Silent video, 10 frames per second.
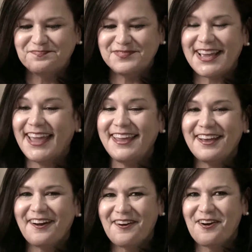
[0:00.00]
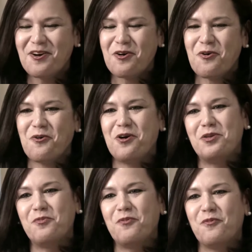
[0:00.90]
take
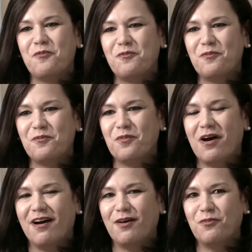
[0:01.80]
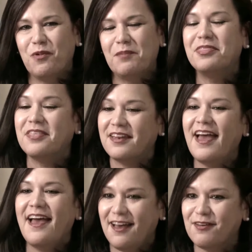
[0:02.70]
on women that
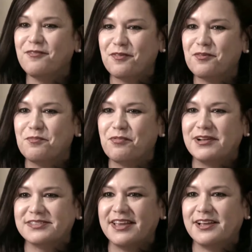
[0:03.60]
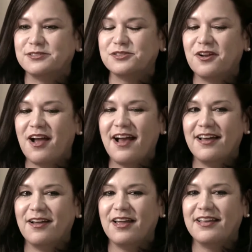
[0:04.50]
have breast cancer.
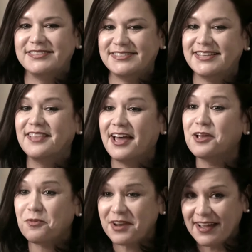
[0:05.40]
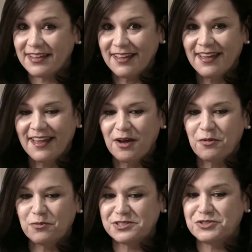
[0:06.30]
I did like what I
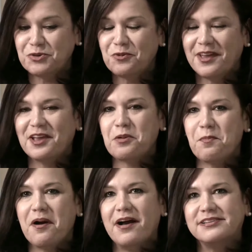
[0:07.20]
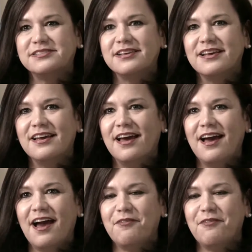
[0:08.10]
was doing, but I